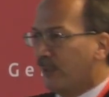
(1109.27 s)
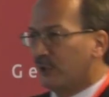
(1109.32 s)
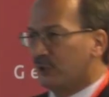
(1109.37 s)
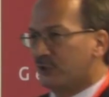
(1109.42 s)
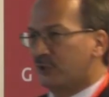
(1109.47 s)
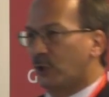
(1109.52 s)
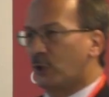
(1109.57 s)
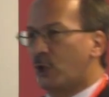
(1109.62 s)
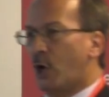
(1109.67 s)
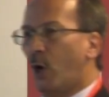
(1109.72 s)

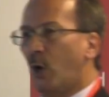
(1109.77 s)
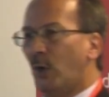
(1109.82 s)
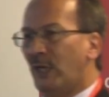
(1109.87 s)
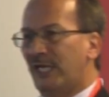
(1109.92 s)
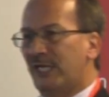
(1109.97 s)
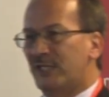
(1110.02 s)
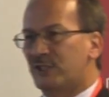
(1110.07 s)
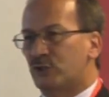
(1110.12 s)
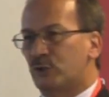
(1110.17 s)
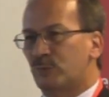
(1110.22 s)
Because the goal
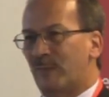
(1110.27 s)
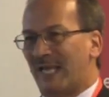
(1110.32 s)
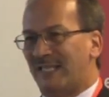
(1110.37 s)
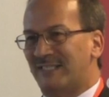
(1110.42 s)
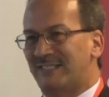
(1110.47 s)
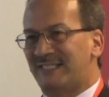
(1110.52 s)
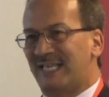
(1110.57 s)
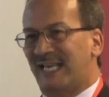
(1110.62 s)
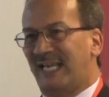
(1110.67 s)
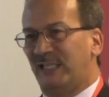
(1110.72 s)
is to
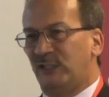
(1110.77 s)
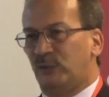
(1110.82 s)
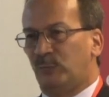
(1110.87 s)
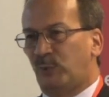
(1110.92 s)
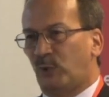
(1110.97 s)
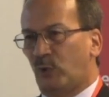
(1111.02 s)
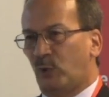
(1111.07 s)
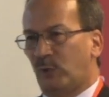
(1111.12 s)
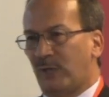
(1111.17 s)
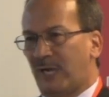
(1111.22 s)
maintain the
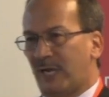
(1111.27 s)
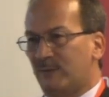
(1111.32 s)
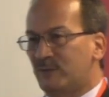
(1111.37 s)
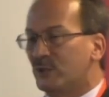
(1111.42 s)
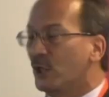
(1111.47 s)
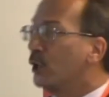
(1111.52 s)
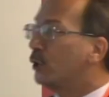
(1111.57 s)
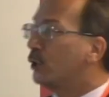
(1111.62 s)
programs,